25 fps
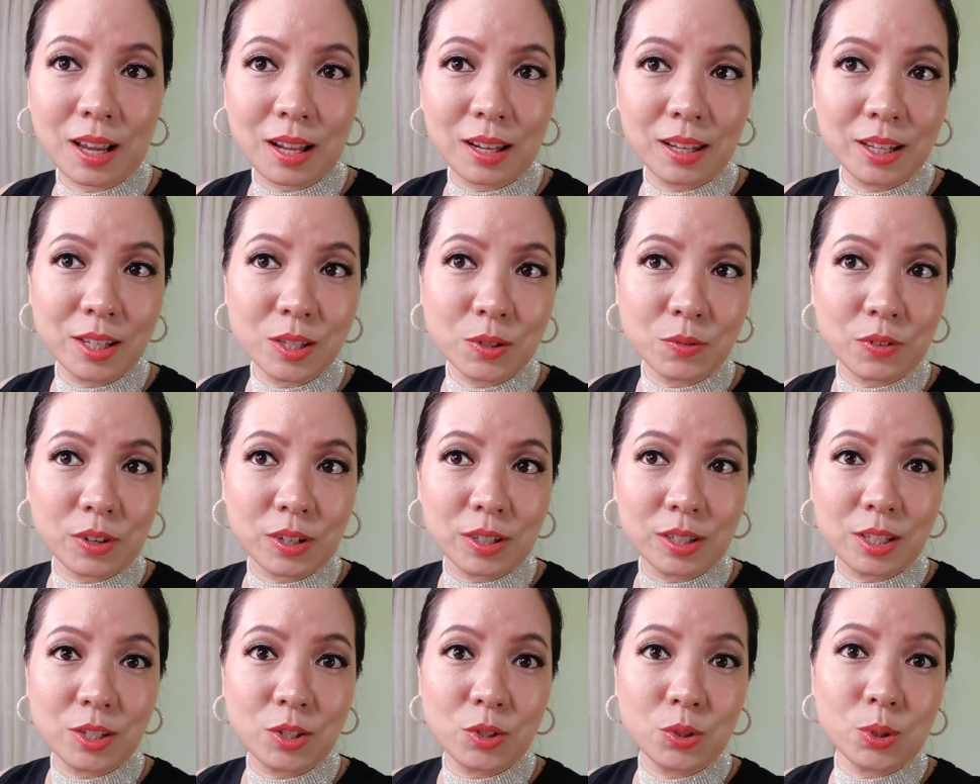colors
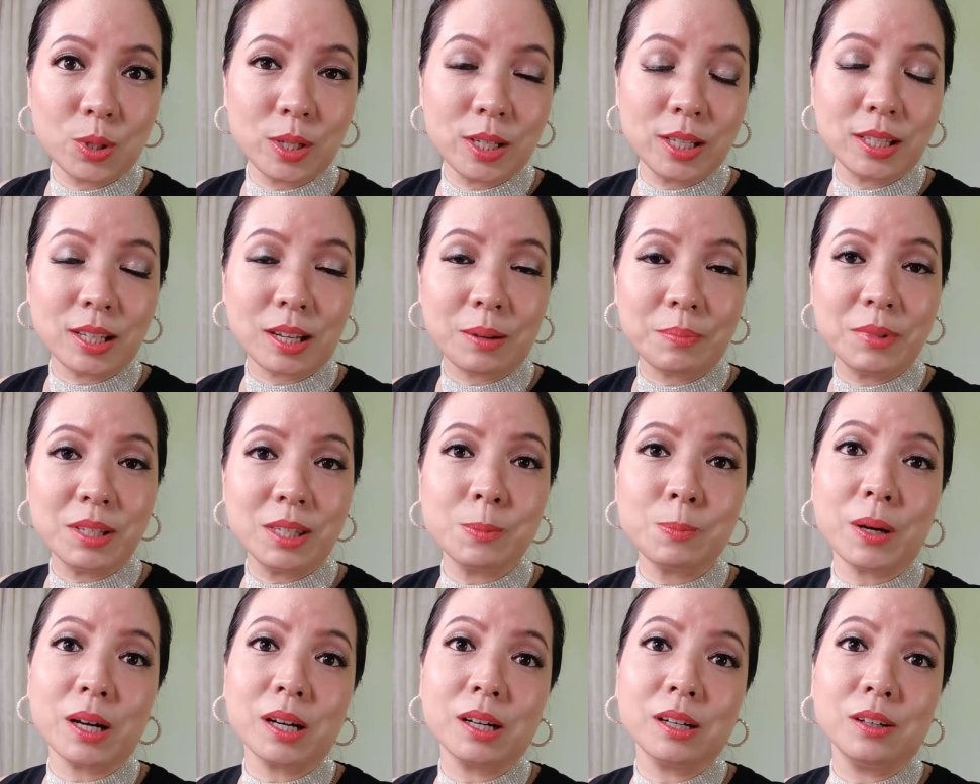for this 3
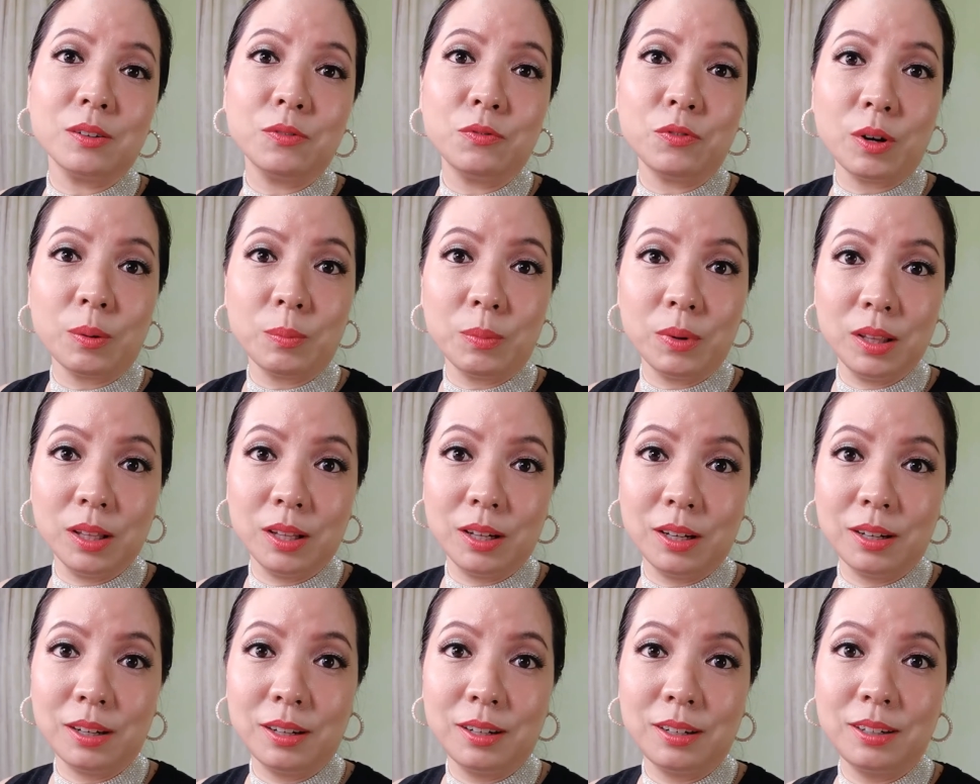Diamond Sparkle
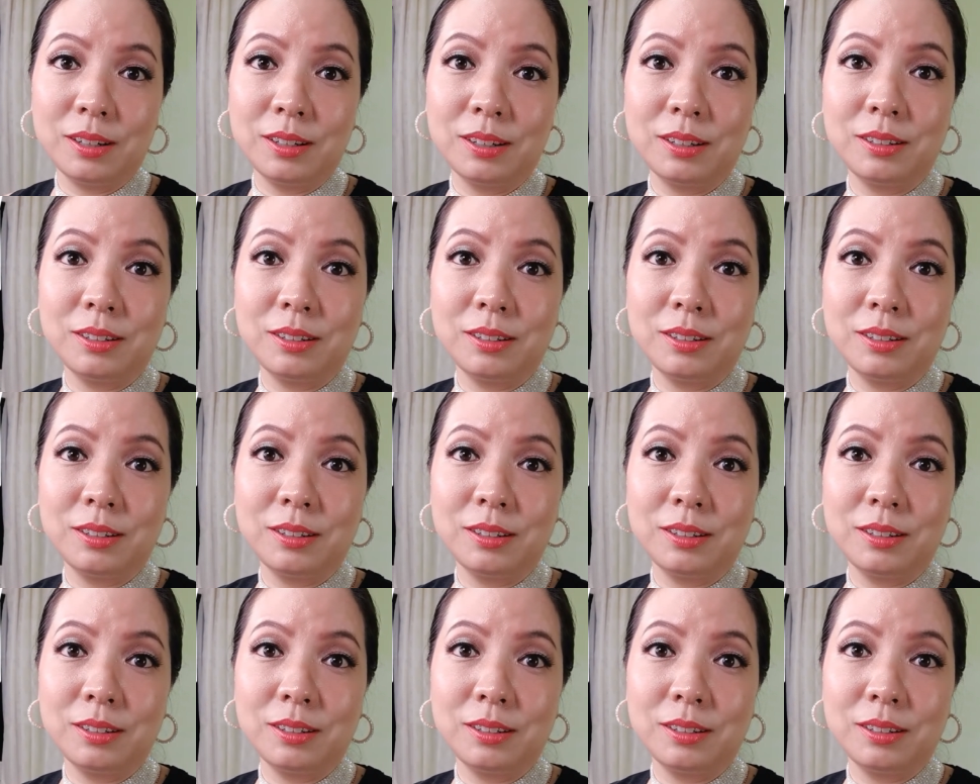formula.